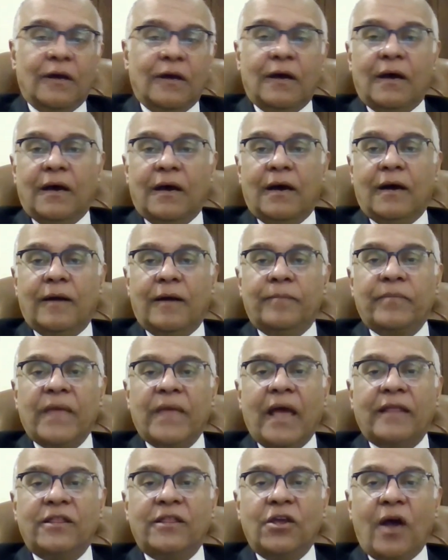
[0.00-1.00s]

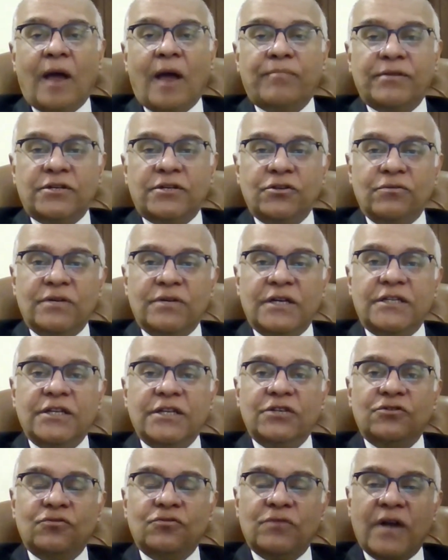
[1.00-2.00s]
And the
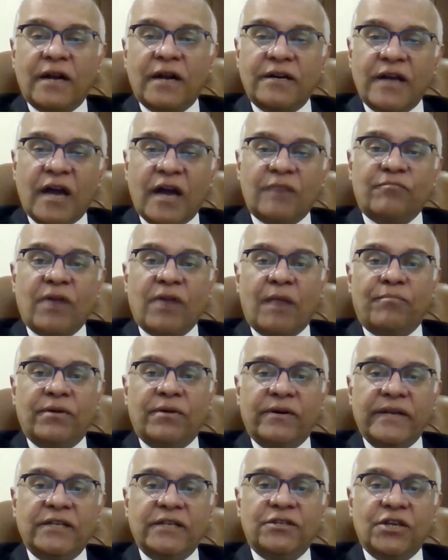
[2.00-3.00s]
opportunities to conduct proper
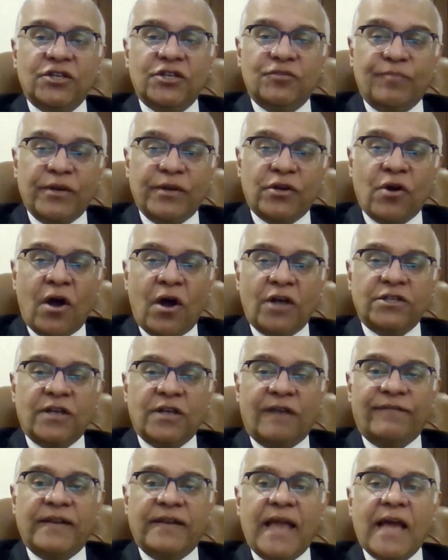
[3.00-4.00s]
research because
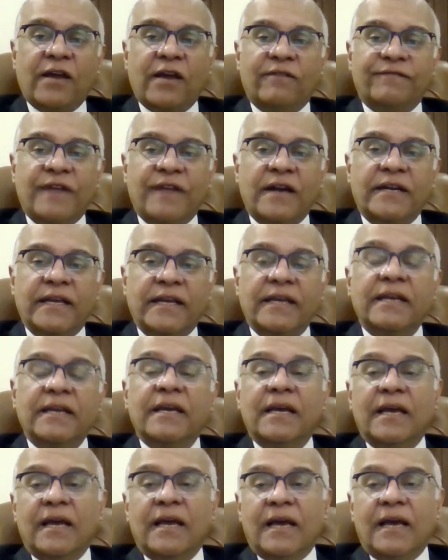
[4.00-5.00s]
of a lack of funding
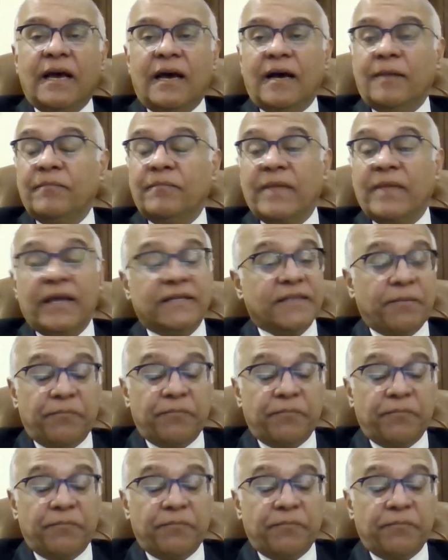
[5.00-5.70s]
is a